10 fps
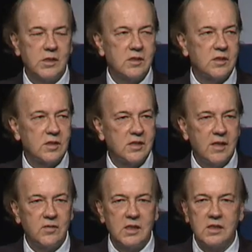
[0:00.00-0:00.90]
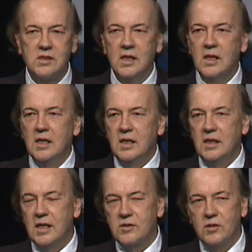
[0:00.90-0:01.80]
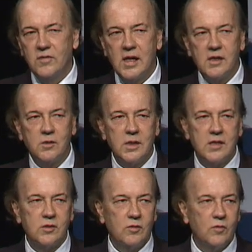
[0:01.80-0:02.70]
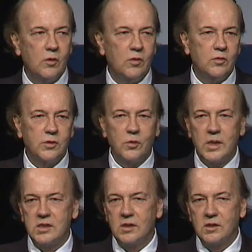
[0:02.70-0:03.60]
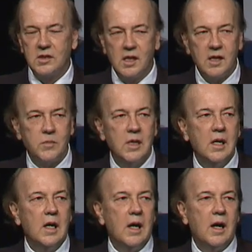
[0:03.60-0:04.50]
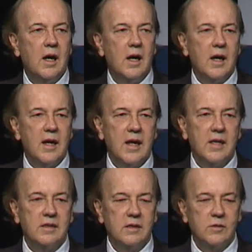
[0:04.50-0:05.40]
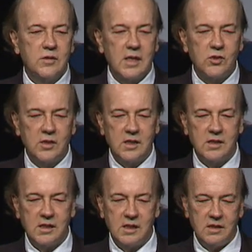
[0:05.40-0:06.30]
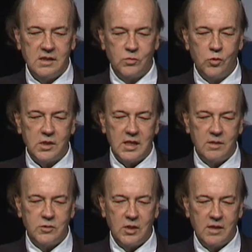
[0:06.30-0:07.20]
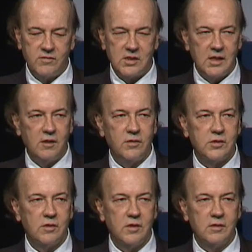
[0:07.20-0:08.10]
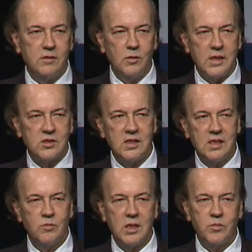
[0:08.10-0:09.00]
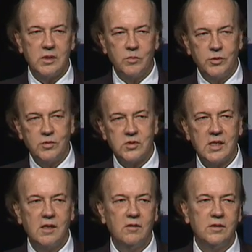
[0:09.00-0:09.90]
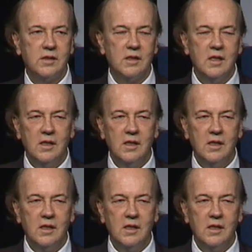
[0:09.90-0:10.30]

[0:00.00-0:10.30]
been since the 70s. It has no value, it has no role, you're wasting our time. And there's actually, in these war games, you have cells, so the US team might be the blue cell, and the